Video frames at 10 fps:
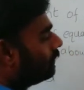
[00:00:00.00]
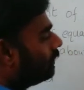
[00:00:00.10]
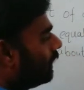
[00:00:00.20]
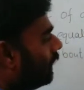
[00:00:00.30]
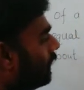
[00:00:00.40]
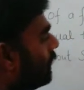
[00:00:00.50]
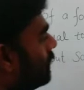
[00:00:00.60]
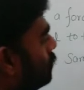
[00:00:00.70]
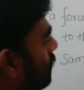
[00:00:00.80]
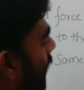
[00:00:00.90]
Okay,
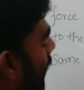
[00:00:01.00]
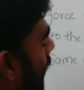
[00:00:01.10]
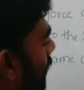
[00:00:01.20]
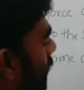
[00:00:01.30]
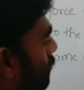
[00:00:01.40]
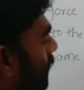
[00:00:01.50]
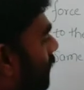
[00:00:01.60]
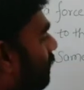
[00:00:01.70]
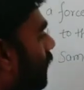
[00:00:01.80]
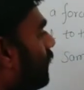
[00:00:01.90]
so the angle
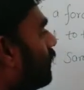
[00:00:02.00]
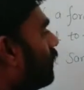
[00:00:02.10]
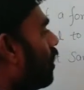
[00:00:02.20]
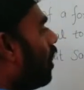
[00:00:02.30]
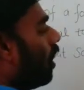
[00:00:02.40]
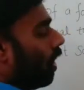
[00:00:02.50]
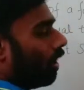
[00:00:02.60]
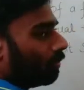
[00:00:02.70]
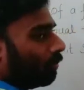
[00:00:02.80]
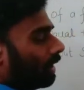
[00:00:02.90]
between
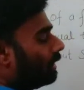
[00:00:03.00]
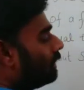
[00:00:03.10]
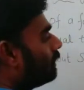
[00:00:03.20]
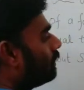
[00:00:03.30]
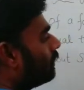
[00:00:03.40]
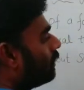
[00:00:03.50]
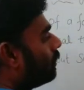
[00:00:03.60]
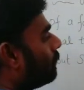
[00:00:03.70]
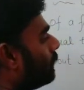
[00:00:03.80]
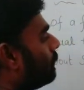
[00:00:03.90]
R1,
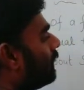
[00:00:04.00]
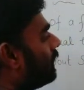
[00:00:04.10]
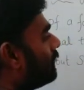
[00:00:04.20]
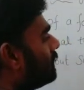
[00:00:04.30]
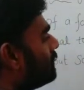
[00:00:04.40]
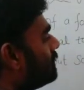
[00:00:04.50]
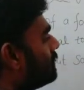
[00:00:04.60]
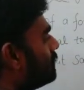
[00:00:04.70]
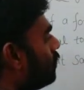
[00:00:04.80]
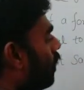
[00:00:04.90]
perpendicular
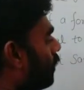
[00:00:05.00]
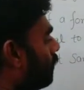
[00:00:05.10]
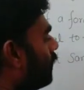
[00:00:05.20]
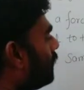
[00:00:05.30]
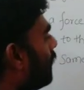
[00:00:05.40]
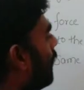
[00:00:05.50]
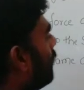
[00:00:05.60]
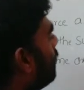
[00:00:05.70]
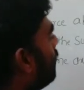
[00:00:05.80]
distance R1 and